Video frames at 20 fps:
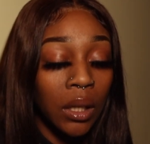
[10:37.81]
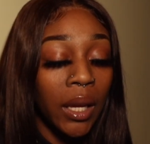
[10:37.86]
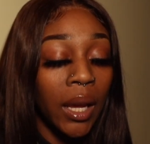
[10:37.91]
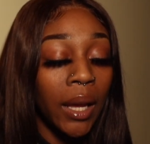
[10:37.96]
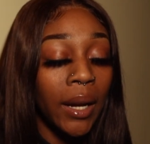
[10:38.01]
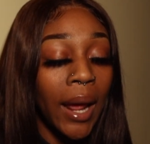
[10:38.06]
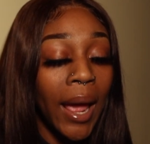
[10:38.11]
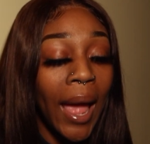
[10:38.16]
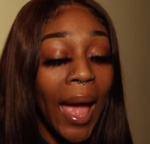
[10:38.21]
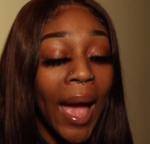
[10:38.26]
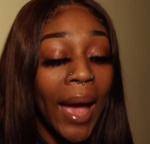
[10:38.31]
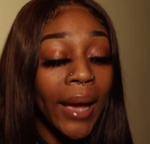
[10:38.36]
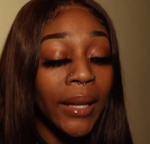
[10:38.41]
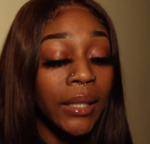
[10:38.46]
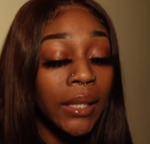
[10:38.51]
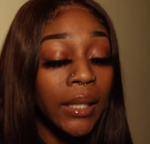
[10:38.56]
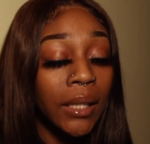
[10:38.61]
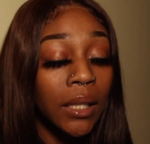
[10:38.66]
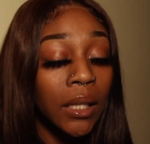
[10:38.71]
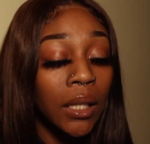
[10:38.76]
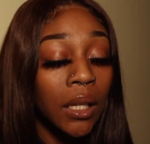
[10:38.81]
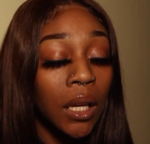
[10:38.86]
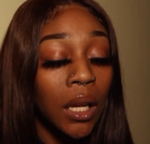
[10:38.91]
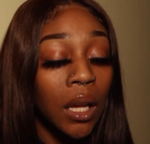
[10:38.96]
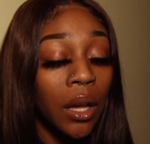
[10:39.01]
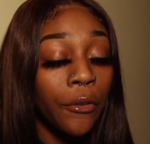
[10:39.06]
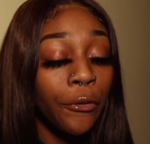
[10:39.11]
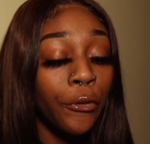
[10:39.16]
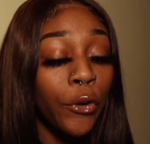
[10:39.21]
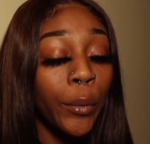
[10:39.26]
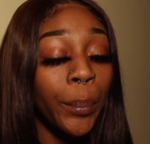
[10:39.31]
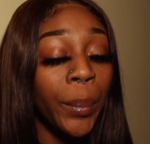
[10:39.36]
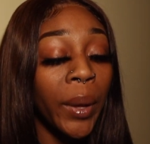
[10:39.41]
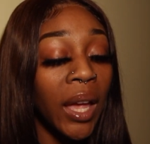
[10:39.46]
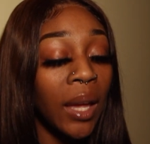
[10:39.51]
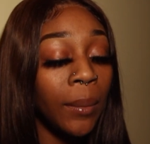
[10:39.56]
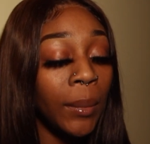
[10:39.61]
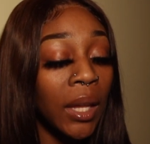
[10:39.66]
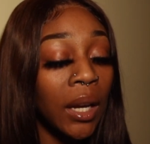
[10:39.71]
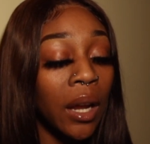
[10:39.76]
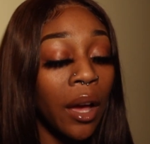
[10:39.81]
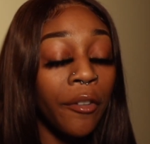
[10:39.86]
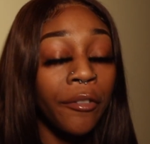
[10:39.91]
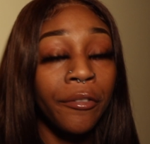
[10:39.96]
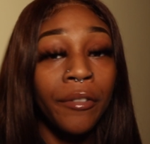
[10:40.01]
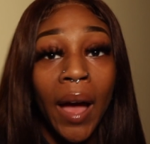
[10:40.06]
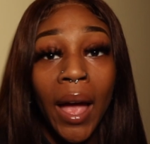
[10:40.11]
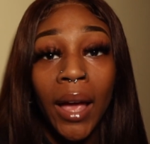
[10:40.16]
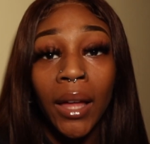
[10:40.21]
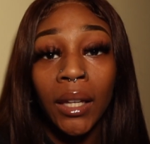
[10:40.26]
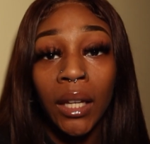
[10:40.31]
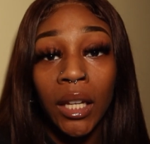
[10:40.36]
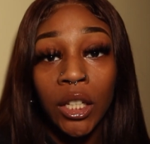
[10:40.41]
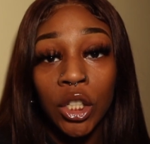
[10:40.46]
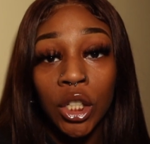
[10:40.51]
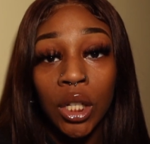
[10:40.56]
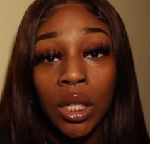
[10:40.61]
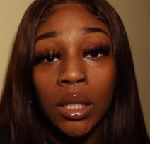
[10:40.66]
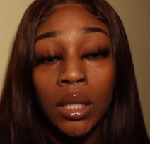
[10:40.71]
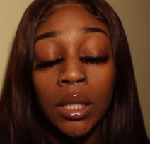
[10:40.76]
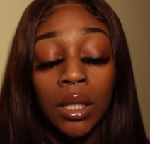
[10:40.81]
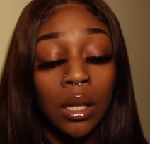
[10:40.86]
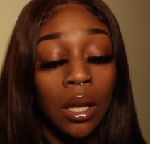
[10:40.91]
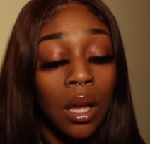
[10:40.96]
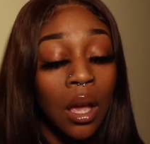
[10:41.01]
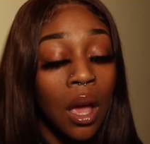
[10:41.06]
can I ask for payment of violations?